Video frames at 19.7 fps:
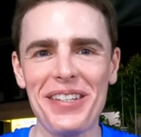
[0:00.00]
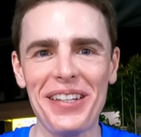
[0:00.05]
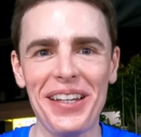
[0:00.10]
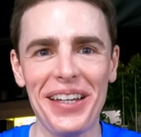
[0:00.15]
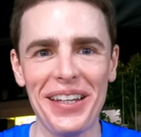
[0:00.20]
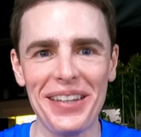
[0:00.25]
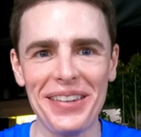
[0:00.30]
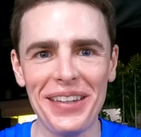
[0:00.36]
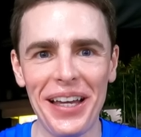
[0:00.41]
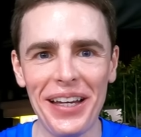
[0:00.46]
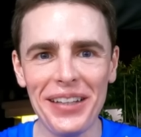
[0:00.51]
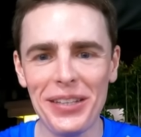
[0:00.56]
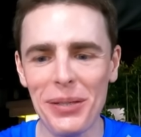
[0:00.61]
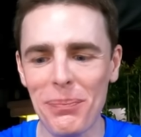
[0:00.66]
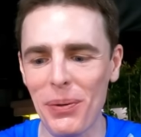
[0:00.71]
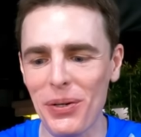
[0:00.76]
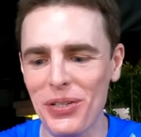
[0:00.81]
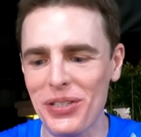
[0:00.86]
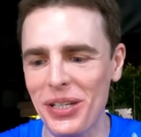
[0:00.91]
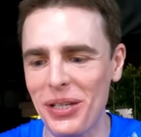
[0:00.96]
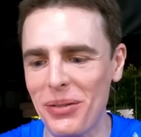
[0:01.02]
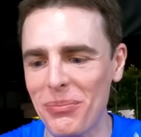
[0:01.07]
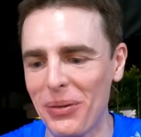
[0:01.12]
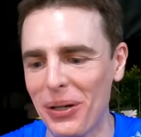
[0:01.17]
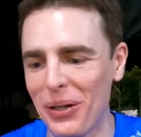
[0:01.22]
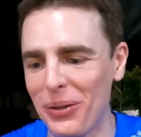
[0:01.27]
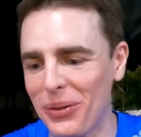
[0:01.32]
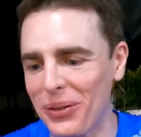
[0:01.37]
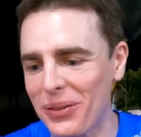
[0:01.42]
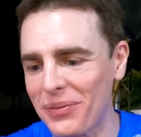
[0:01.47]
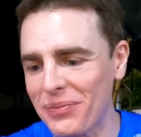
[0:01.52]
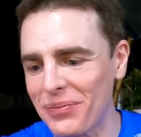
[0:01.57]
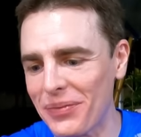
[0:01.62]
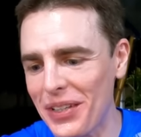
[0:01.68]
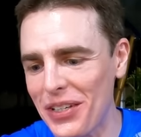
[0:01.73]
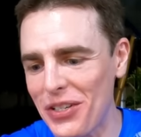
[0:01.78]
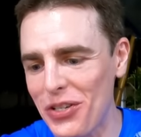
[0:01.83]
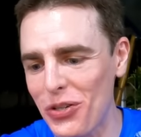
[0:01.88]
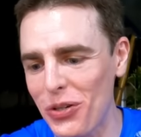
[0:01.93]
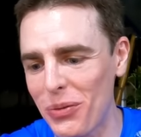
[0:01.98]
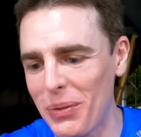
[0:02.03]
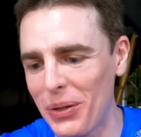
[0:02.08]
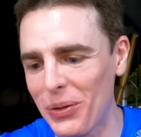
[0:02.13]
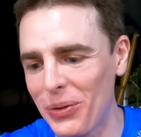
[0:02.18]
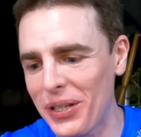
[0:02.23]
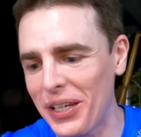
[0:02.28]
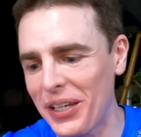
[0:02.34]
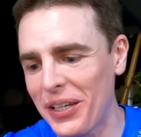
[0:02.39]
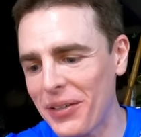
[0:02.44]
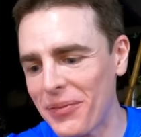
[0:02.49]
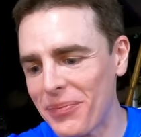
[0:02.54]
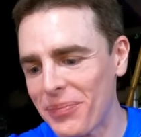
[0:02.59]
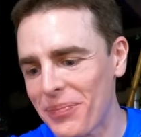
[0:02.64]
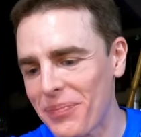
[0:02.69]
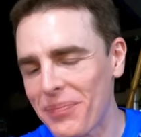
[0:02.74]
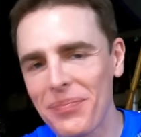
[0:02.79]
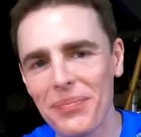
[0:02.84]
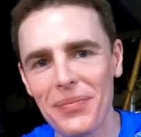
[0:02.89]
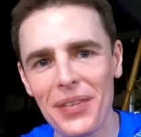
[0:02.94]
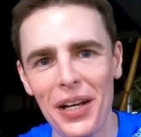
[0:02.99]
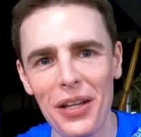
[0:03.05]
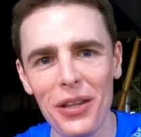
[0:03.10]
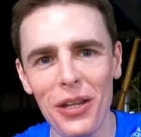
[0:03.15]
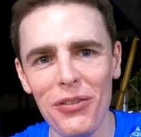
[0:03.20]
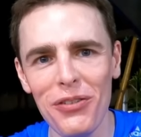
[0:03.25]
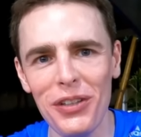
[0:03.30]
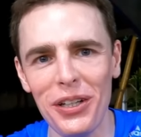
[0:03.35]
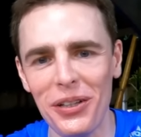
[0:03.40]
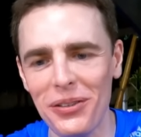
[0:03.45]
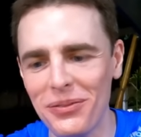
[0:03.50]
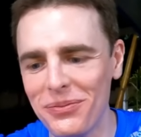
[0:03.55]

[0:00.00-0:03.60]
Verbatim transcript: it's like 90% milk. It's so milky. I love it.